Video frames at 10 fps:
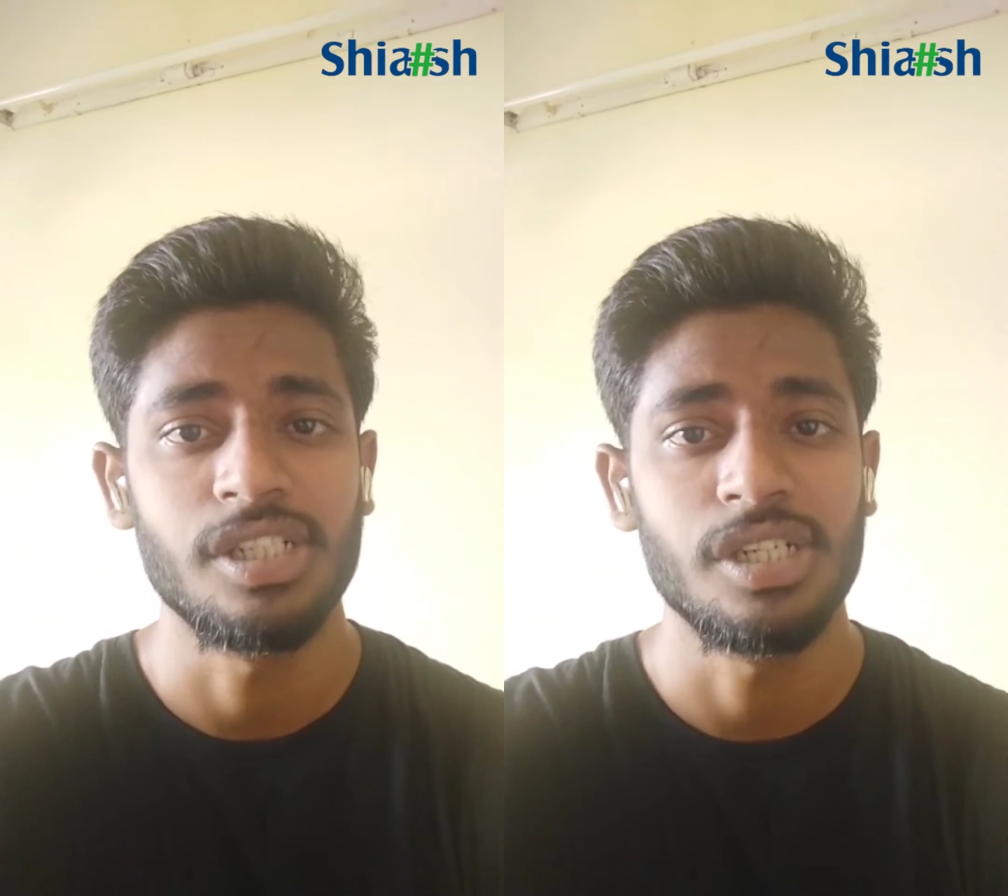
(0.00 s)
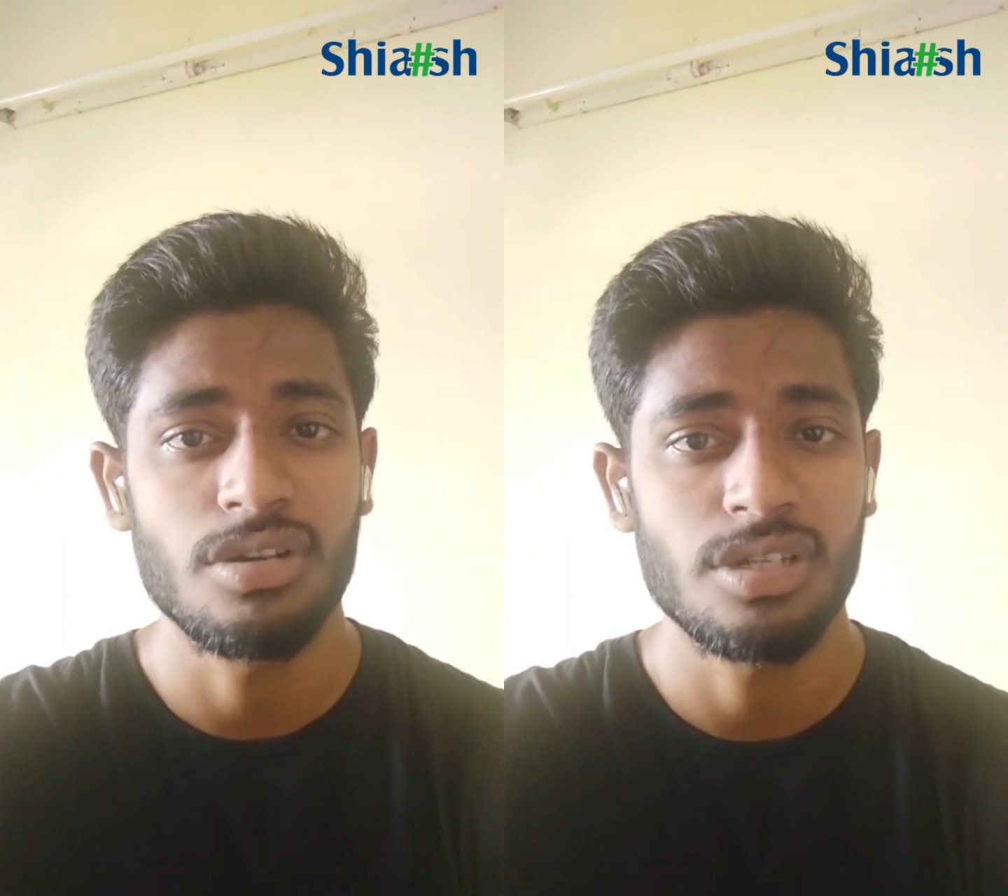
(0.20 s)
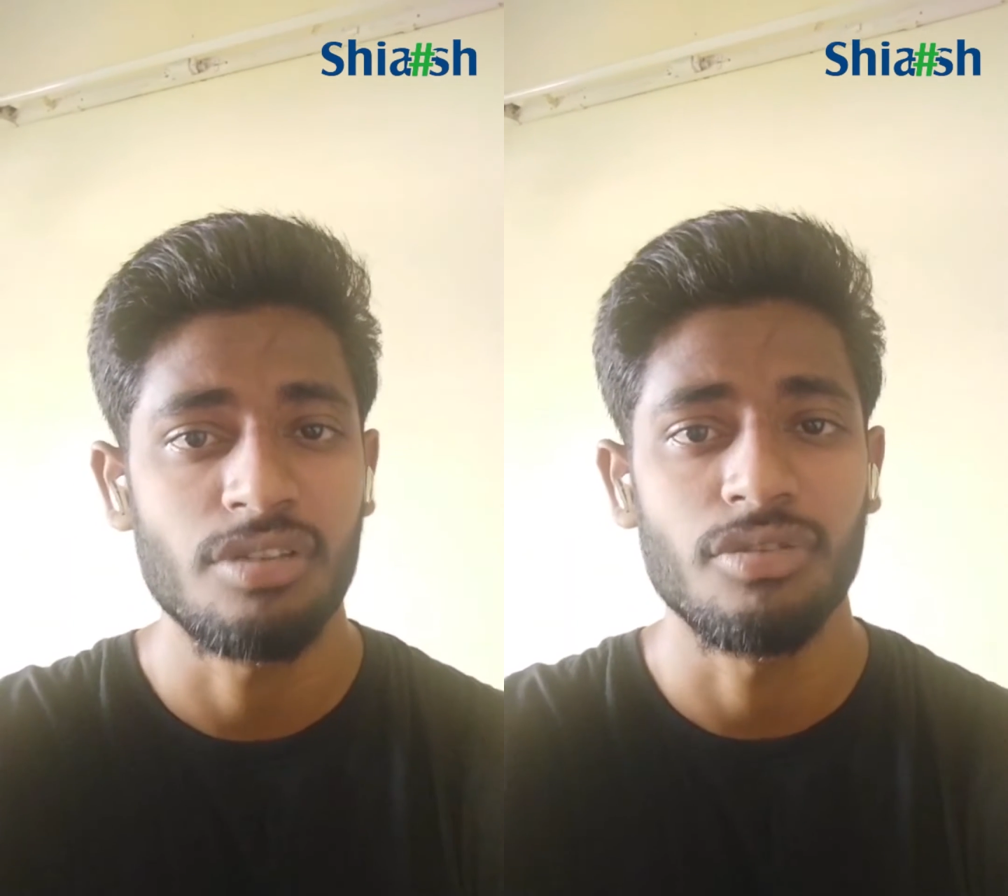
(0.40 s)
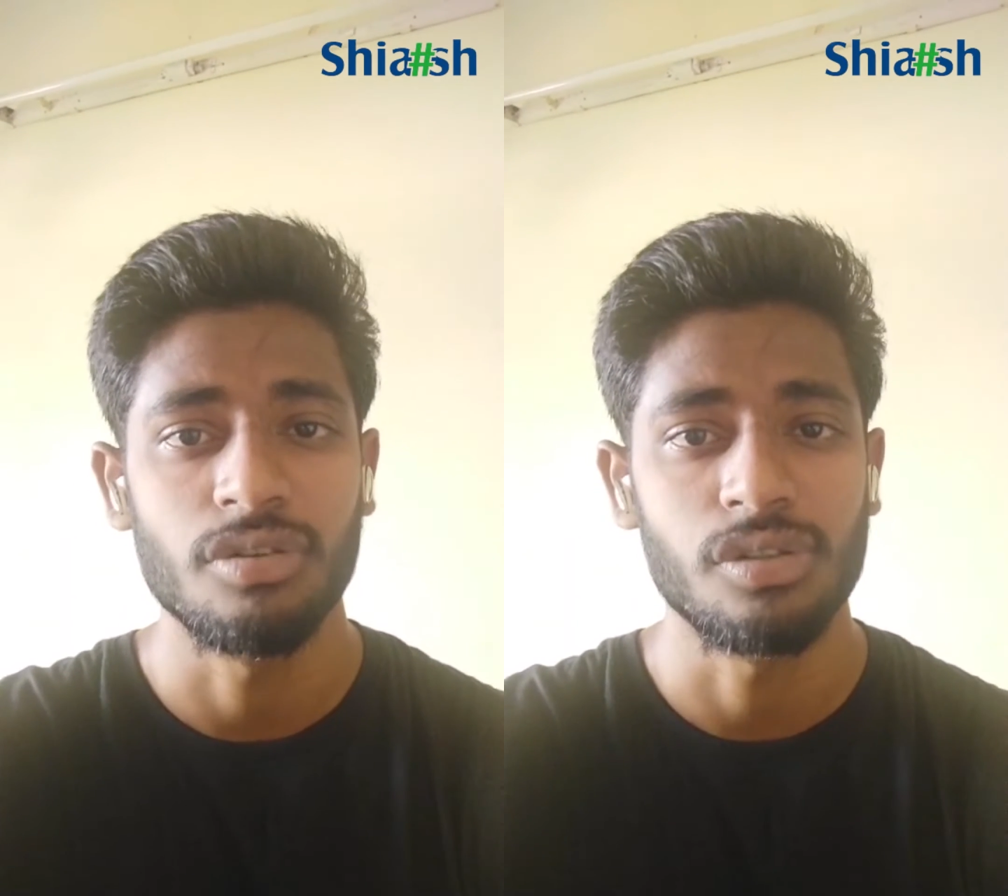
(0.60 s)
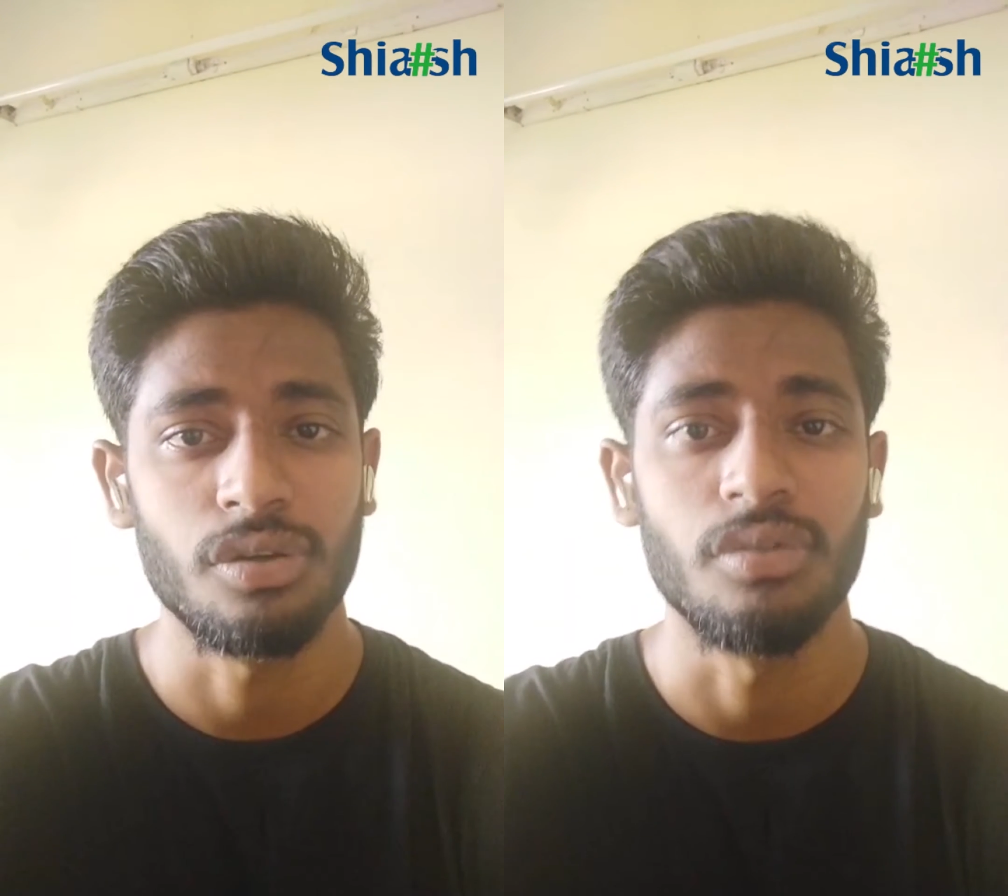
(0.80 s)
Shiash Info
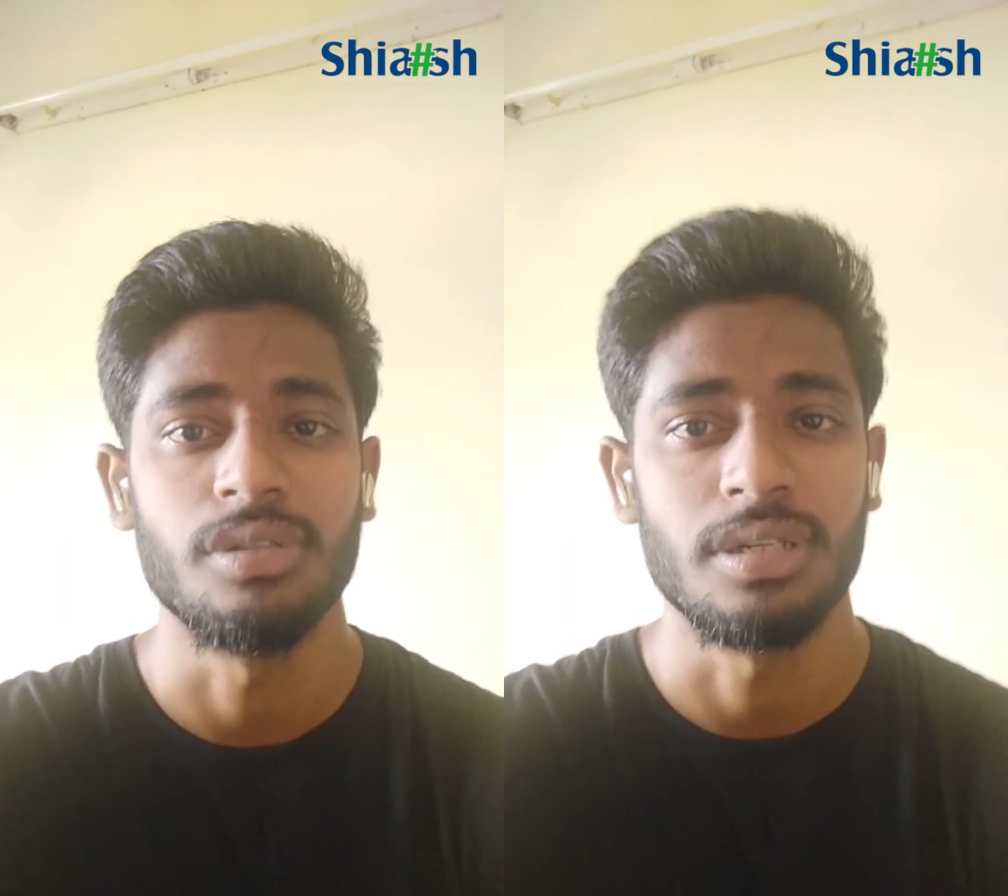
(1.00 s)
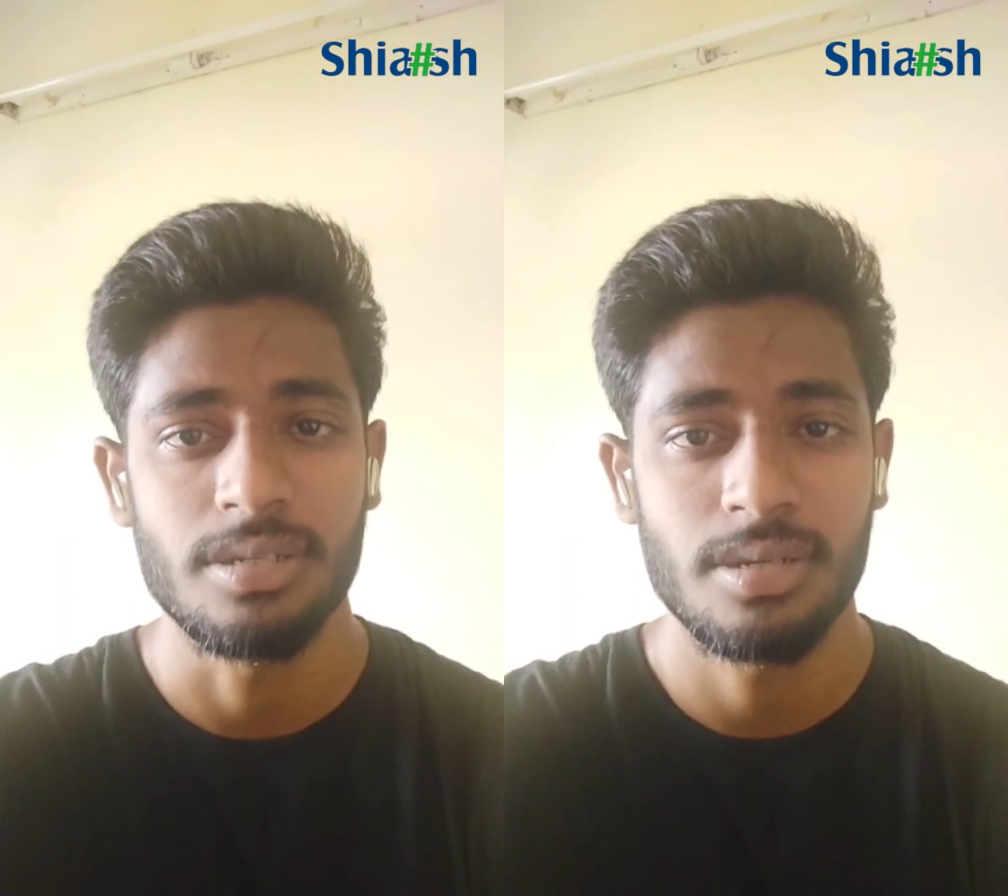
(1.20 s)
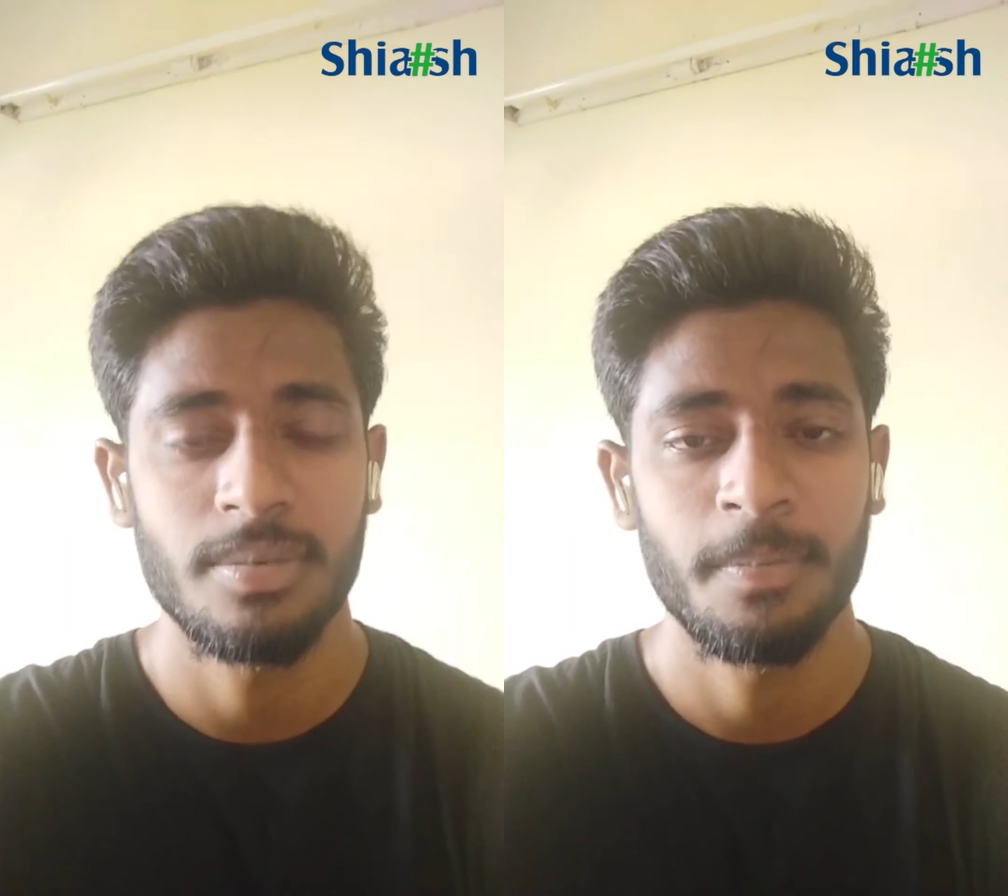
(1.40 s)
Solutions.